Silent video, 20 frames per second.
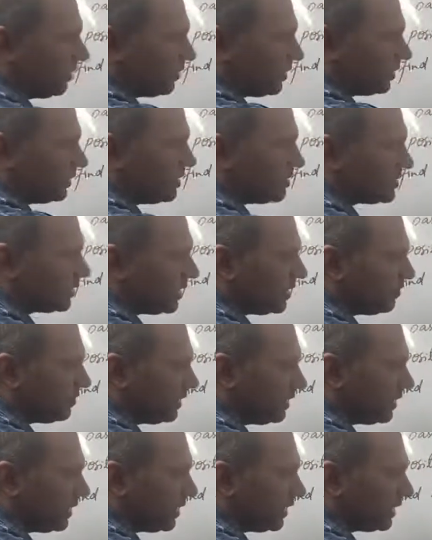For this side
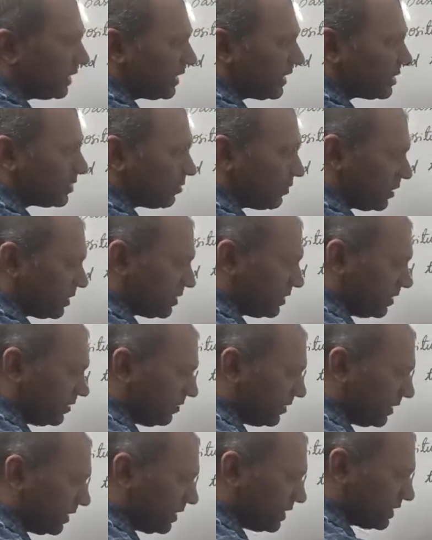we'll take it as positive, for
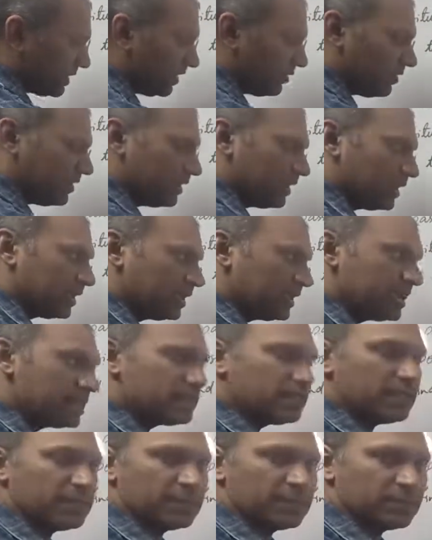this side we'll take it as
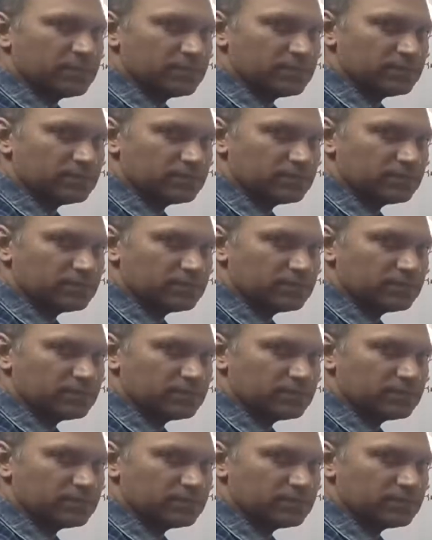negative.